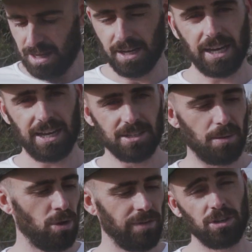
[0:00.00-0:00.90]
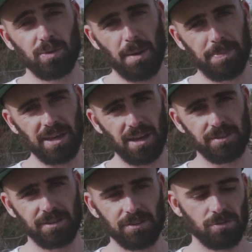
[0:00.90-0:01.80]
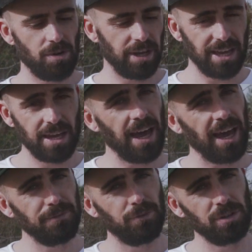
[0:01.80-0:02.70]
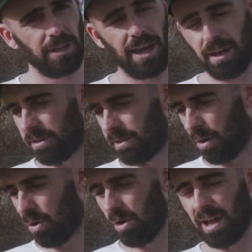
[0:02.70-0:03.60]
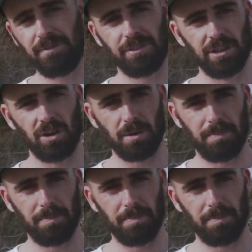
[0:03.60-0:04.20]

Okay, so moving on to our PE6 rod, again 8 foot in length. They all have the longer